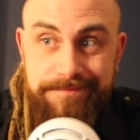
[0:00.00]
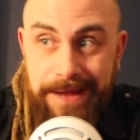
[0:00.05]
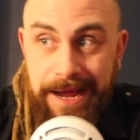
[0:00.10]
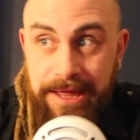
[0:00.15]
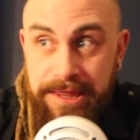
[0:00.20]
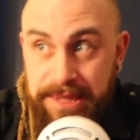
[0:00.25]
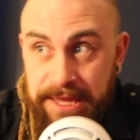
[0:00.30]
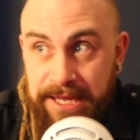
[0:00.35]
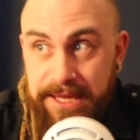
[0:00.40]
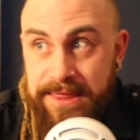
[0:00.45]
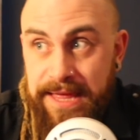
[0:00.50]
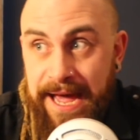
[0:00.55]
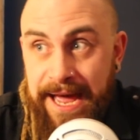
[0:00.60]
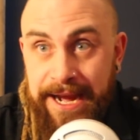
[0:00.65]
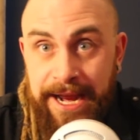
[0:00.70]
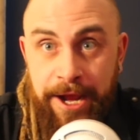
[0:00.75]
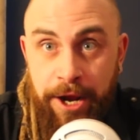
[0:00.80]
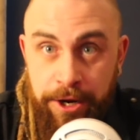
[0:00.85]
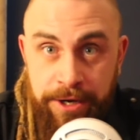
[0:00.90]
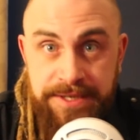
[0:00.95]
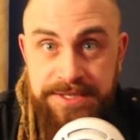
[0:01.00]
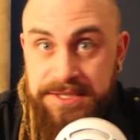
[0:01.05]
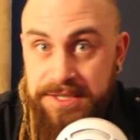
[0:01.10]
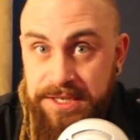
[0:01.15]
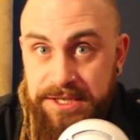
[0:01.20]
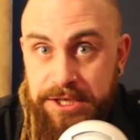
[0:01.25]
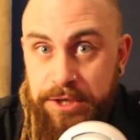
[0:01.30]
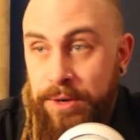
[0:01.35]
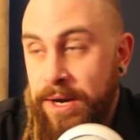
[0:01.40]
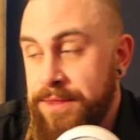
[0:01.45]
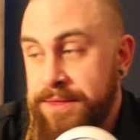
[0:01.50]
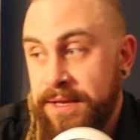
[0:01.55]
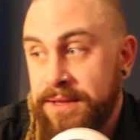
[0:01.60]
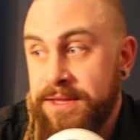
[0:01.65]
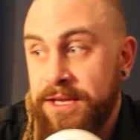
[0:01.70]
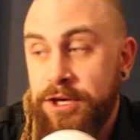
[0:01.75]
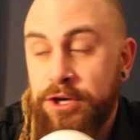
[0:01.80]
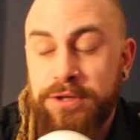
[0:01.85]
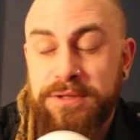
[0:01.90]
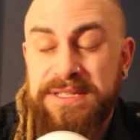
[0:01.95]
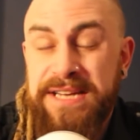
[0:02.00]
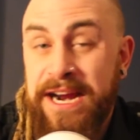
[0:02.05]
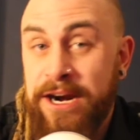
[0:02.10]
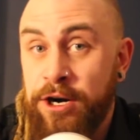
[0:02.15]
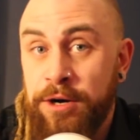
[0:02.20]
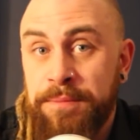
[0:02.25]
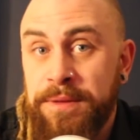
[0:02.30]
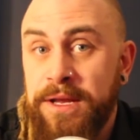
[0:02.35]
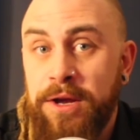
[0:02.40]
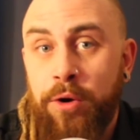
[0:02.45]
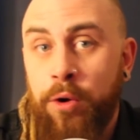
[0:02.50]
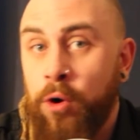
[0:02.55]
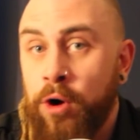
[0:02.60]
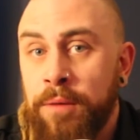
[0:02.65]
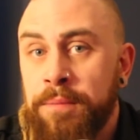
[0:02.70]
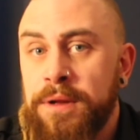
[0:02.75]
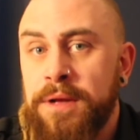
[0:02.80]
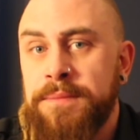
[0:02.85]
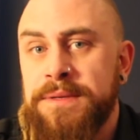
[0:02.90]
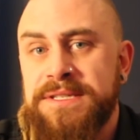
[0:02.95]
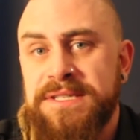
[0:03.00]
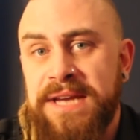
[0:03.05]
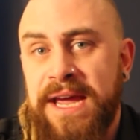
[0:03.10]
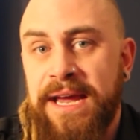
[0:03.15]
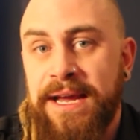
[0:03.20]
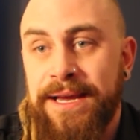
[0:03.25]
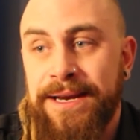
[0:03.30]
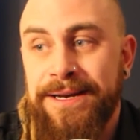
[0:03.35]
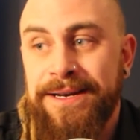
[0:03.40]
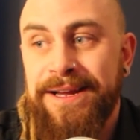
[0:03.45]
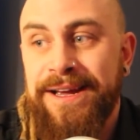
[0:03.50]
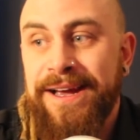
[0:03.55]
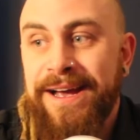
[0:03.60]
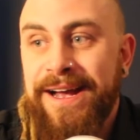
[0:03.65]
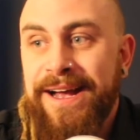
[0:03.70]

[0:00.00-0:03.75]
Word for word: I think that. I honestly do. I think that you're terribly, horribly mistaken.